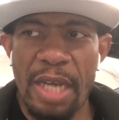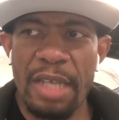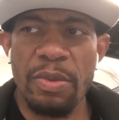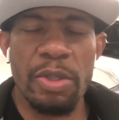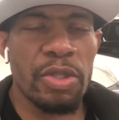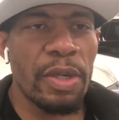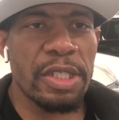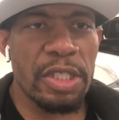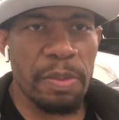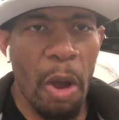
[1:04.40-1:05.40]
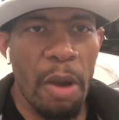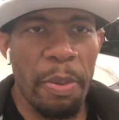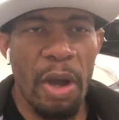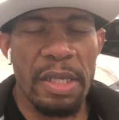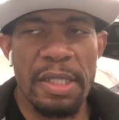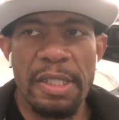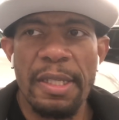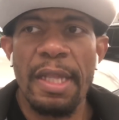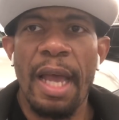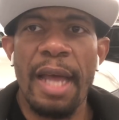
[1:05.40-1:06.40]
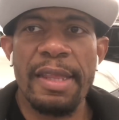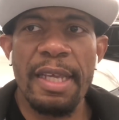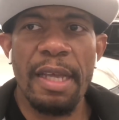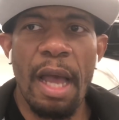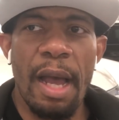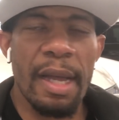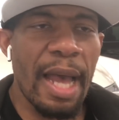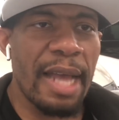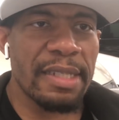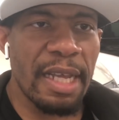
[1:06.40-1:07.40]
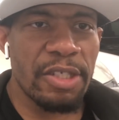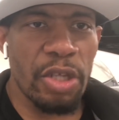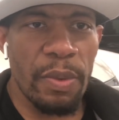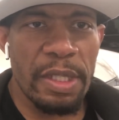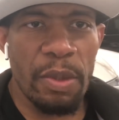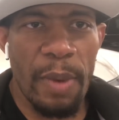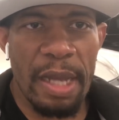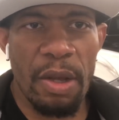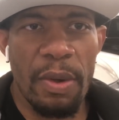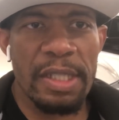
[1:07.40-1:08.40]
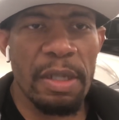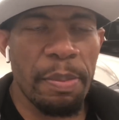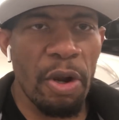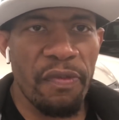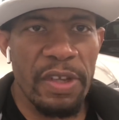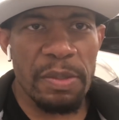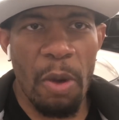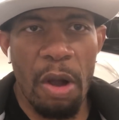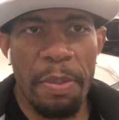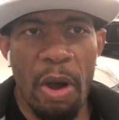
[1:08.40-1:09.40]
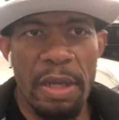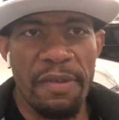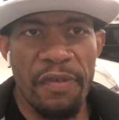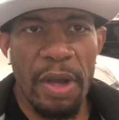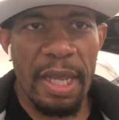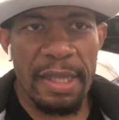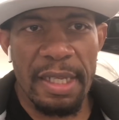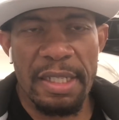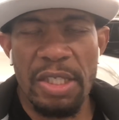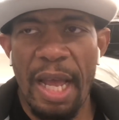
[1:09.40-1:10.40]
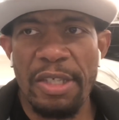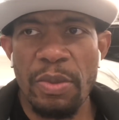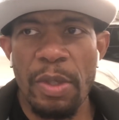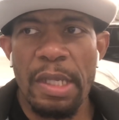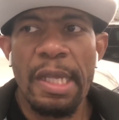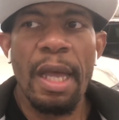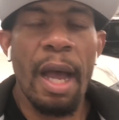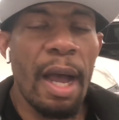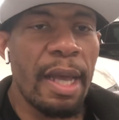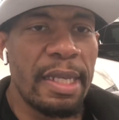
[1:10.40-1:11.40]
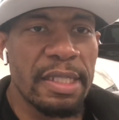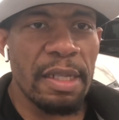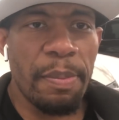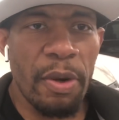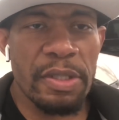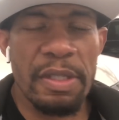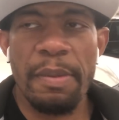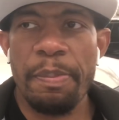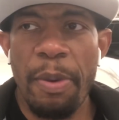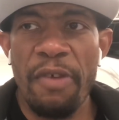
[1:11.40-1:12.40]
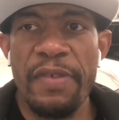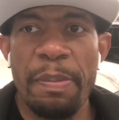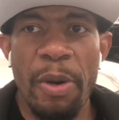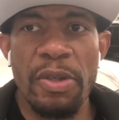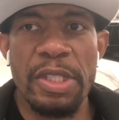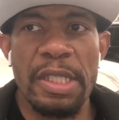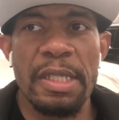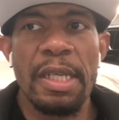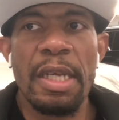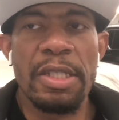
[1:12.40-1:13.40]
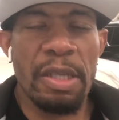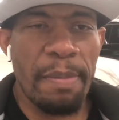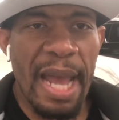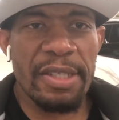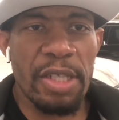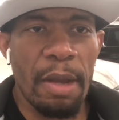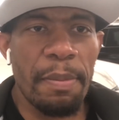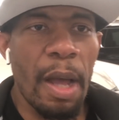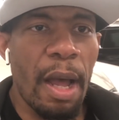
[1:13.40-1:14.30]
Joshua's choice of sparring partners. I think guys like Joey DeWecco is the perfect sparring partner for Anthony Joshua. He's the perfect person to match up